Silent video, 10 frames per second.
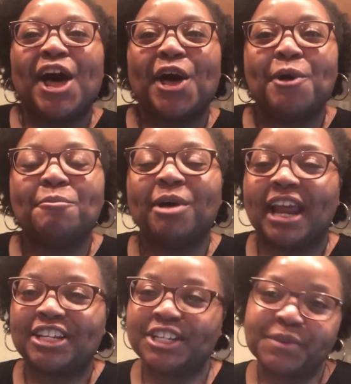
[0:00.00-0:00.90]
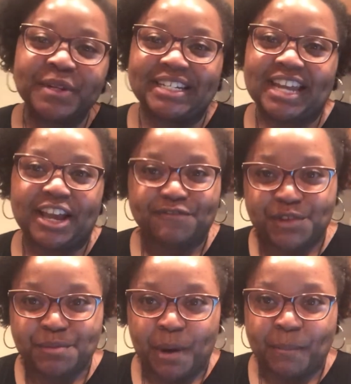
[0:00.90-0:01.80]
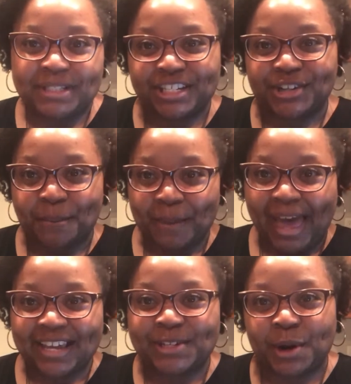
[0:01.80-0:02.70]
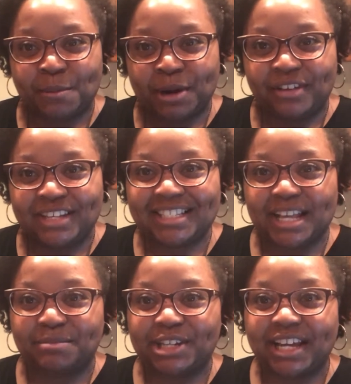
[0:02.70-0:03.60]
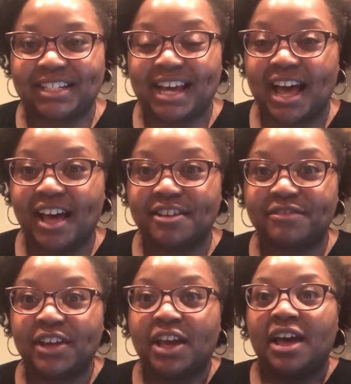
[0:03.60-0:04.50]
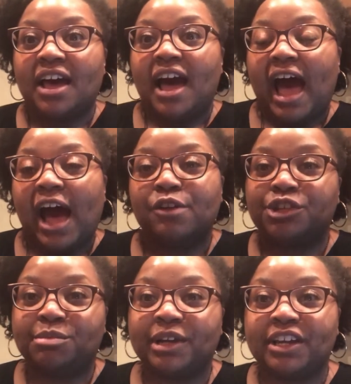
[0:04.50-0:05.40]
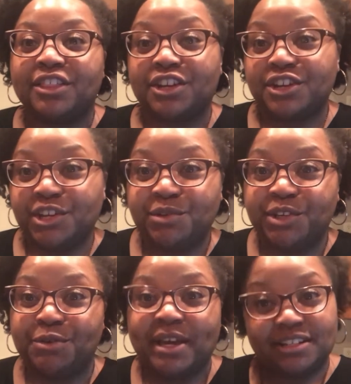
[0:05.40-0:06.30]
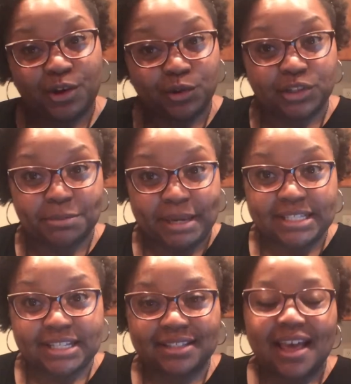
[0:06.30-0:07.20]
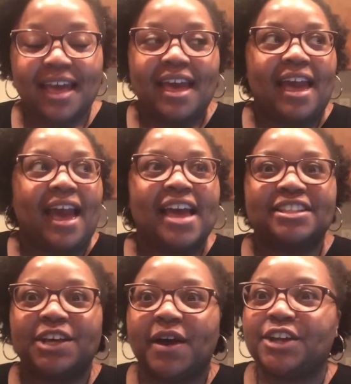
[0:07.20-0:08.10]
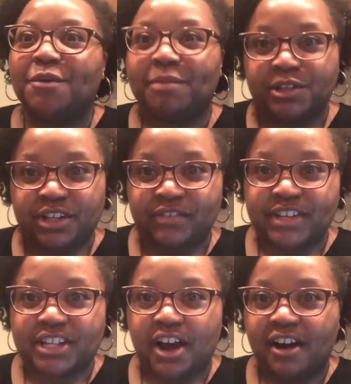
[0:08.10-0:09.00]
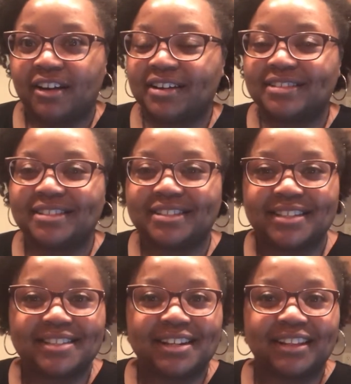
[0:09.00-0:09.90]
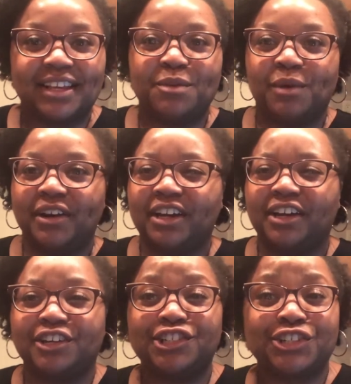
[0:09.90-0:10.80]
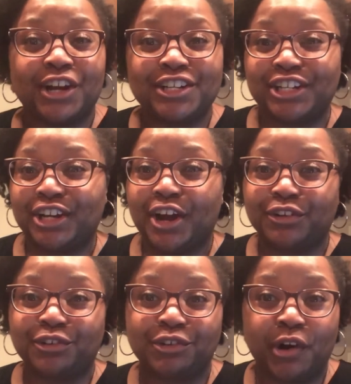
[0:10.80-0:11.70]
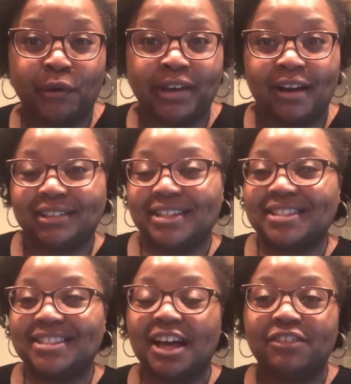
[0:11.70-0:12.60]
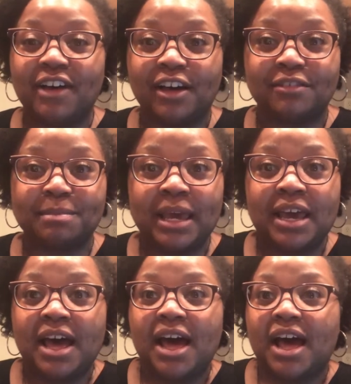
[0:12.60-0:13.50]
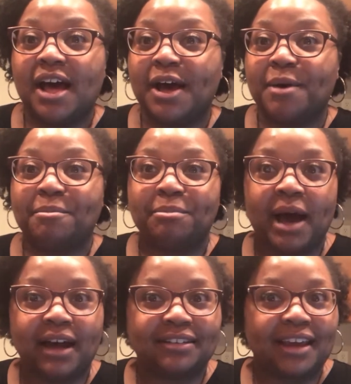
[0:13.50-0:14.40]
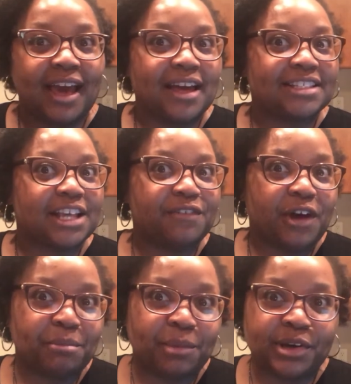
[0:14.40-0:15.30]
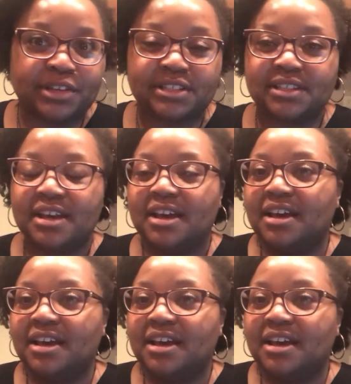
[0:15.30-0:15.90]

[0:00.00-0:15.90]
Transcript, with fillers: Um, but I just wanted to take a few moments and jump back into our previous subject of how to bring the new you into old spaces. And so I know most of us are consistently working on stretching, on growing, on the self-help um, podcast, self-help books,